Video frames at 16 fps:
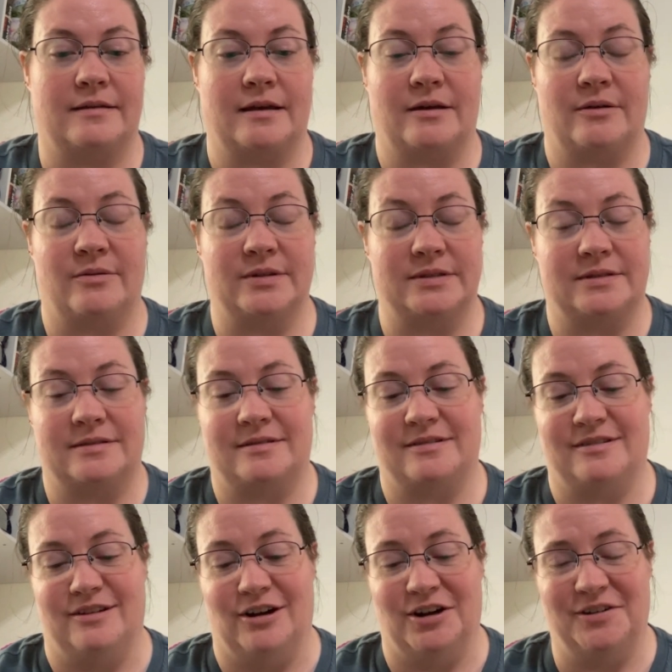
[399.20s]
I
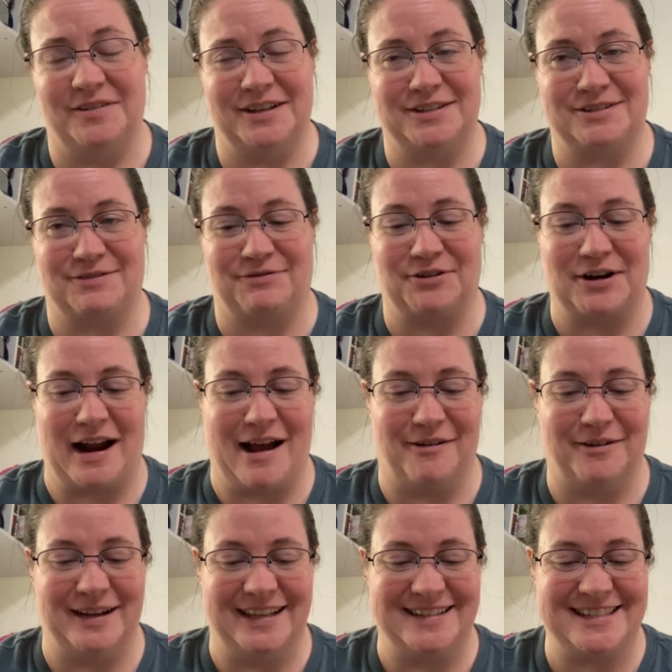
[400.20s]
was nervous for
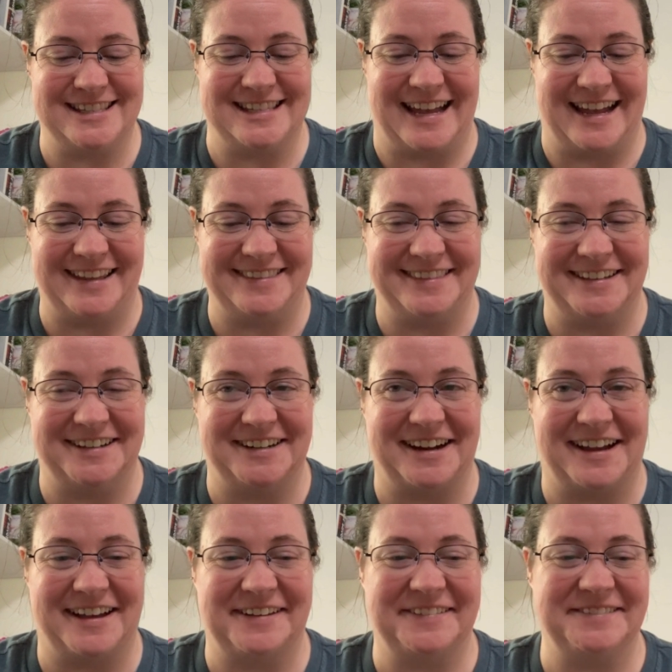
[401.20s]
how it sat there
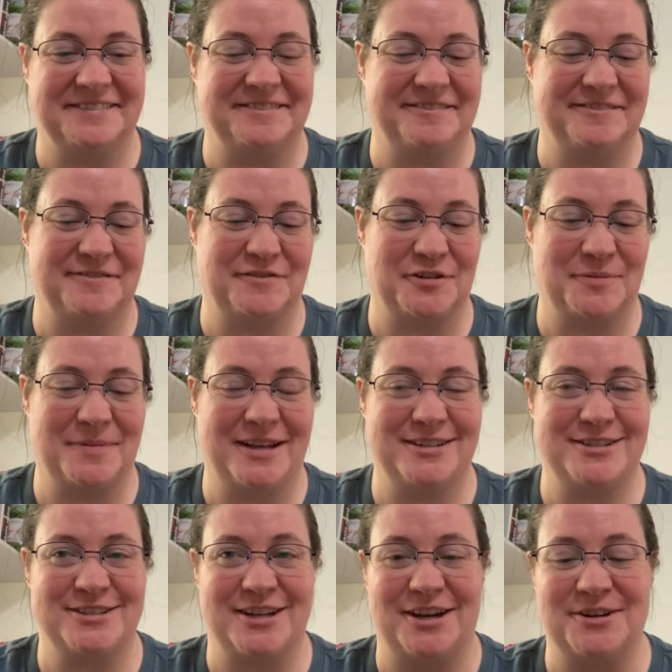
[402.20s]
for my
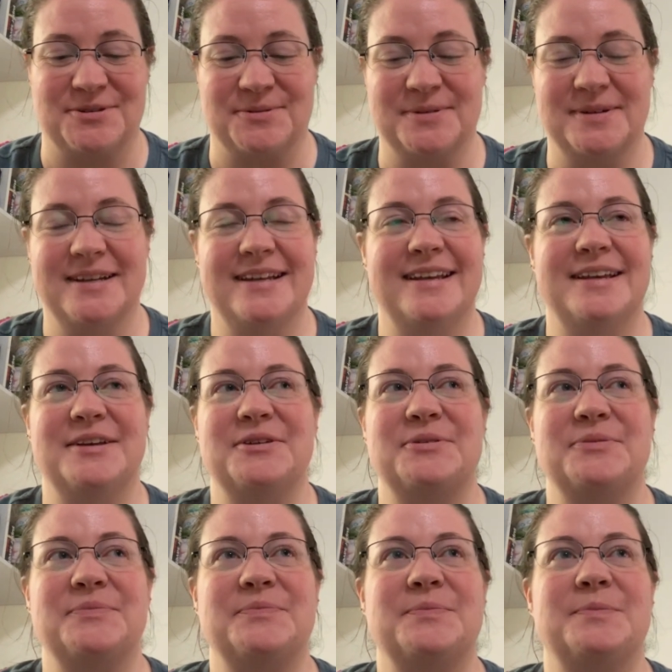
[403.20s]
show,
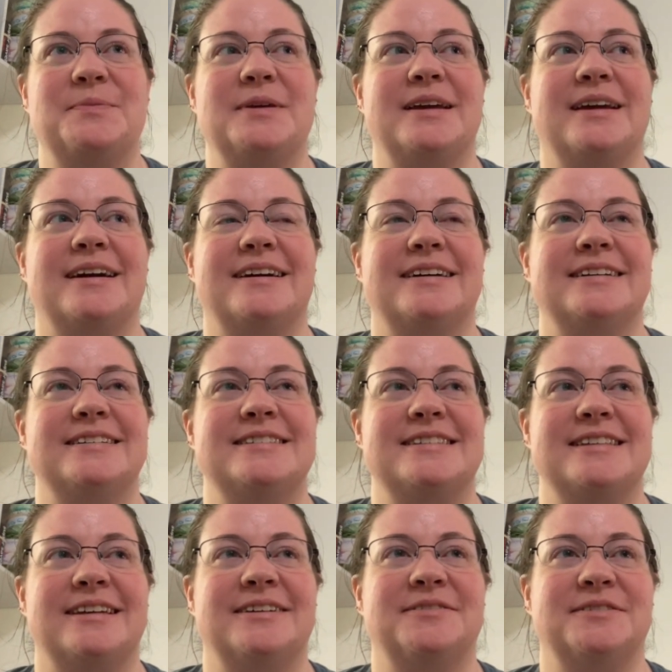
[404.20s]
because
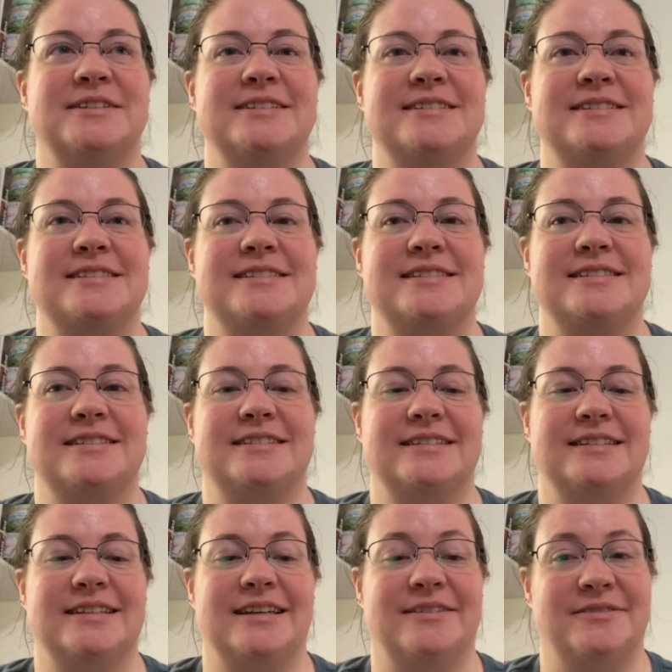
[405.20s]
it was
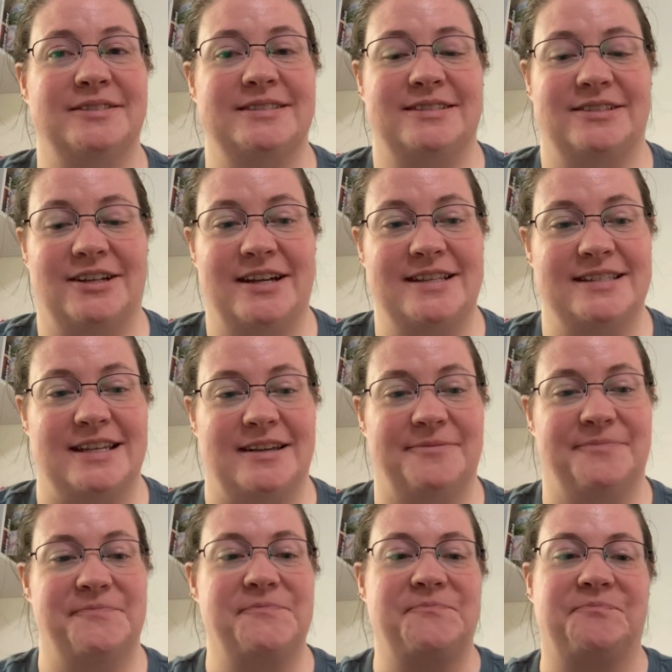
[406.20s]
crazy.
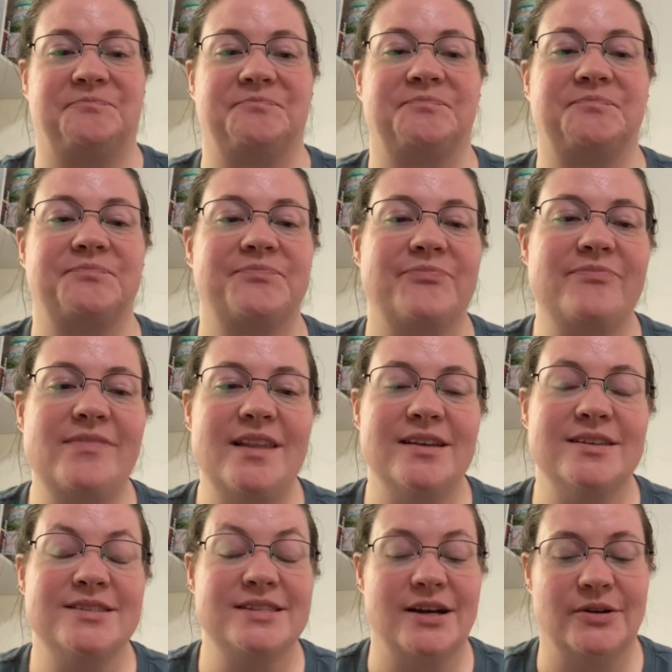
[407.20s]

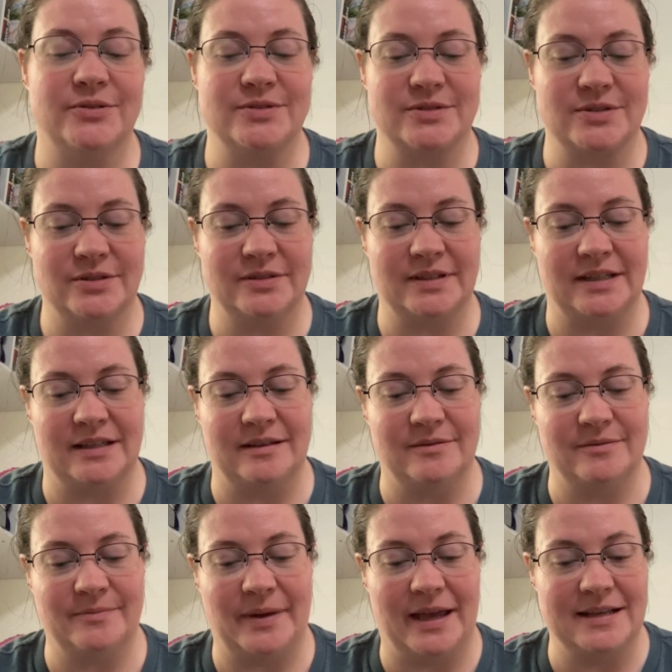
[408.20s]
So certainly
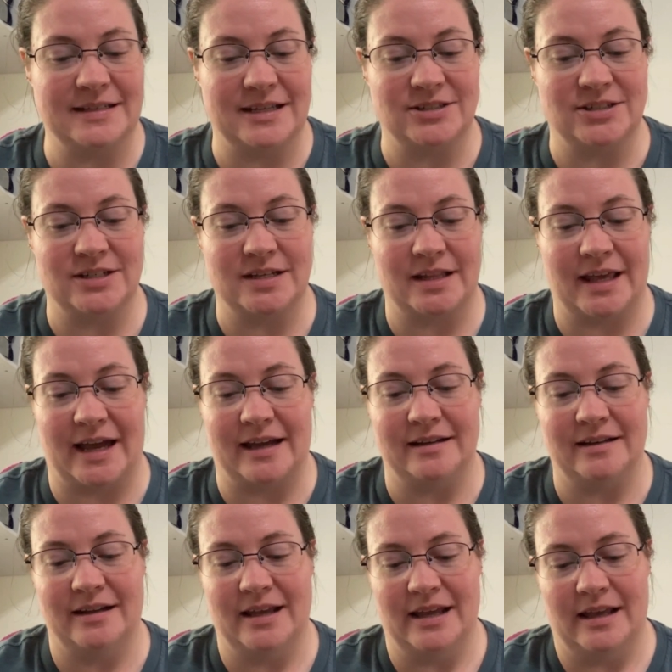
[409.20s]
pay attention to that.
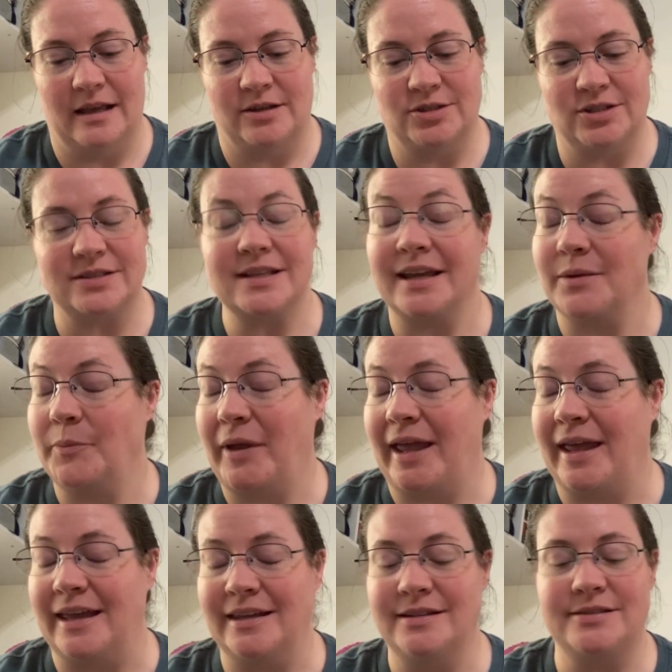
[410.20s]
Just like
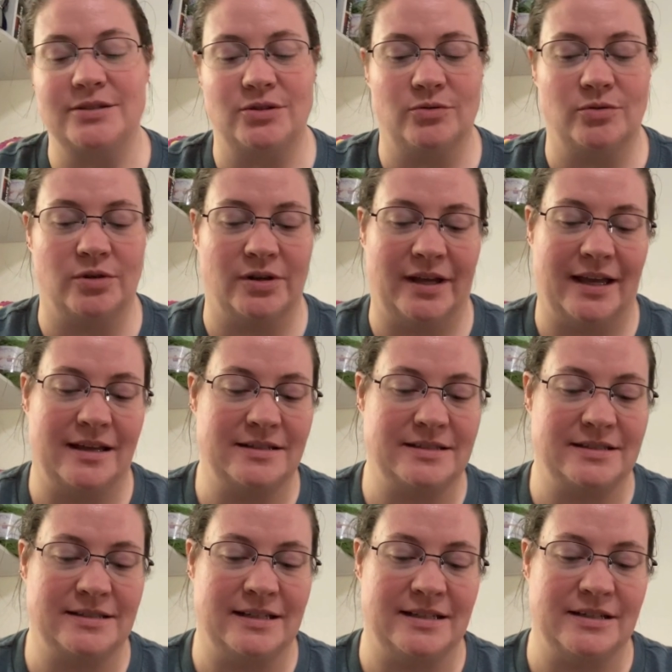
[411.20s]
paint you look at
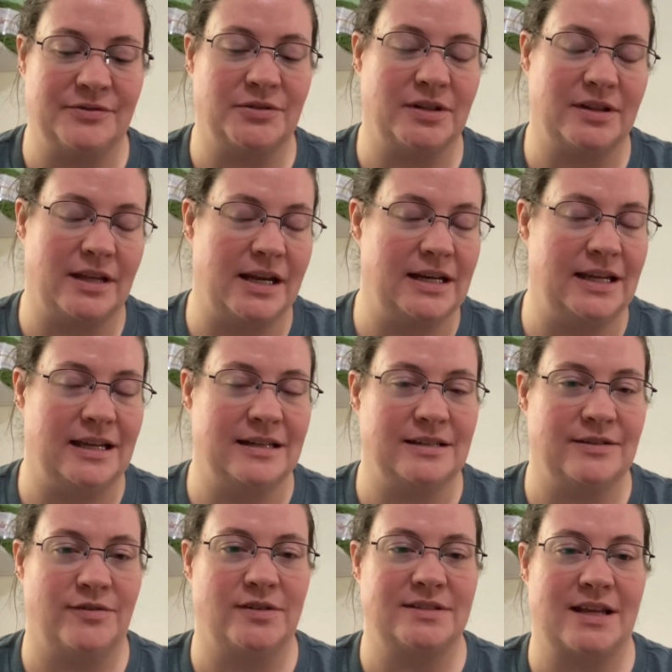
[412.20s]
in different lighting and
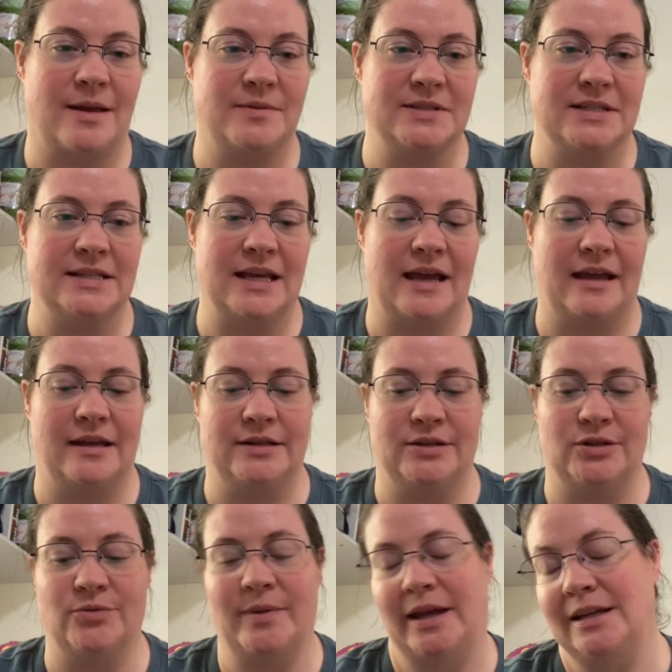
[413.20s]
different times of day,
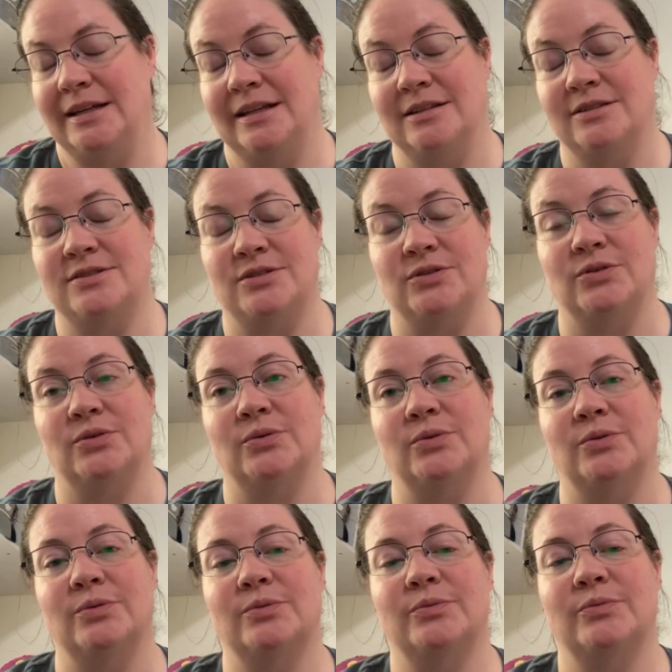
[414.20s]
you may need to